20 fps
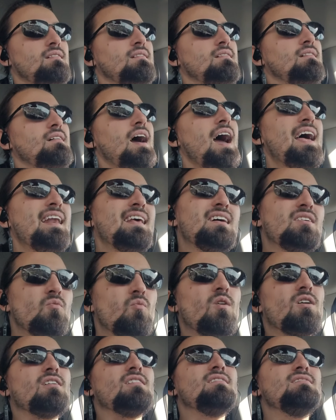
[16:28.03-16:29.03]
and it can
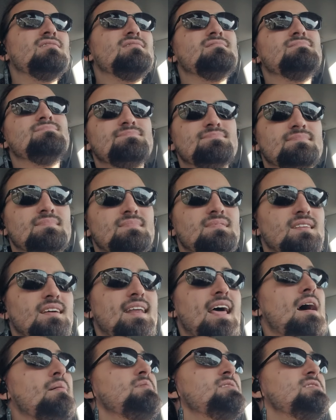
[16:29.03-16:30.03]
work. The
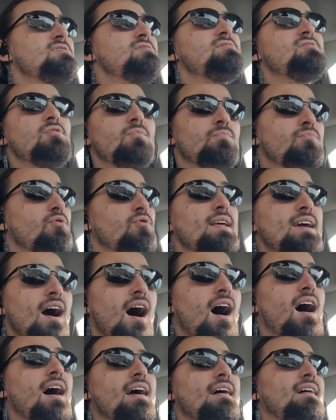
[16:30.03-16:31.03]
damage is still pretty
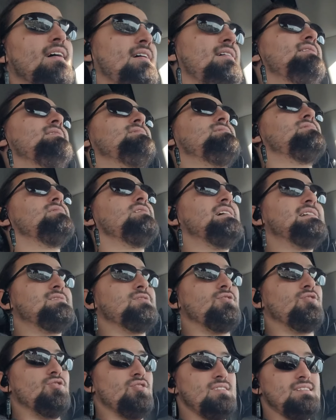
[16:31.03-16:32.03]
high, and it's a
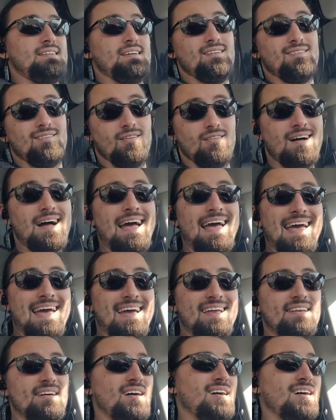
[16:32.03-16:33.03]
good deal
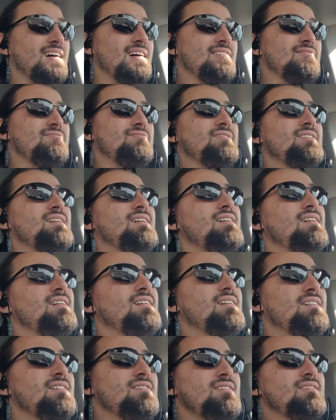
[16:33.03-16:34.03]
ahead of
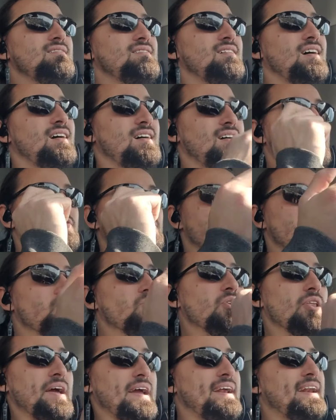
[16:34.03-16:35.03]

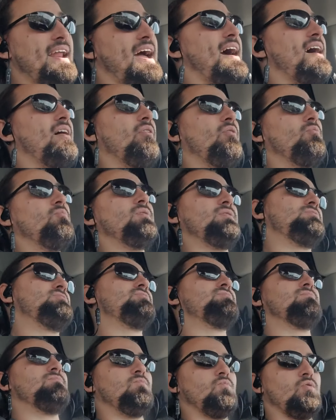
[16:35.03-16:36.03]
dueling now,
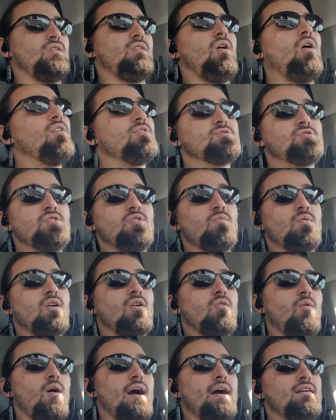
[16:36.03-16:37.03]
which would also
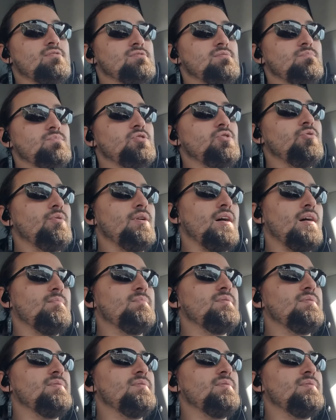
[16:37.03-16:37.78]
require some tune-up.